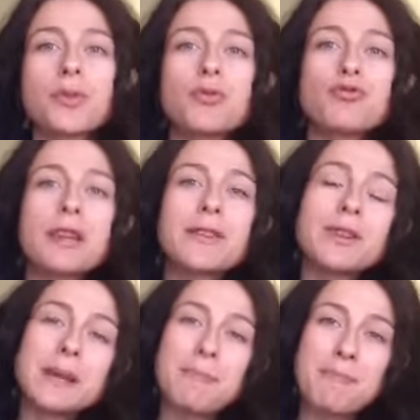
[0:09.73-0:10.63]

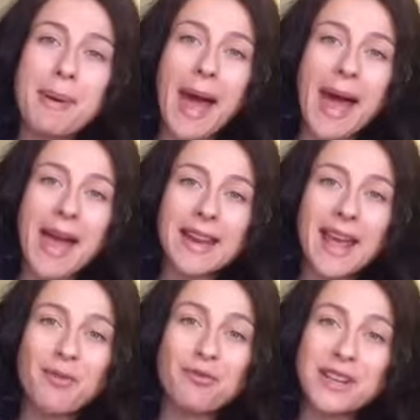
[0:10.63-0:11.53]
really bad
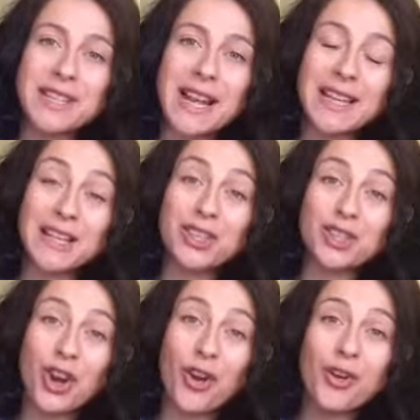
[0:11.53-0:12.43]
at retelling a
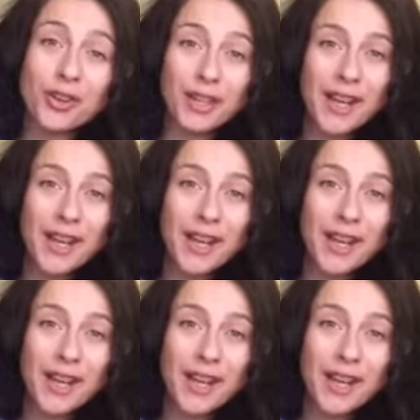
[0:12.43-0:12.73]
joke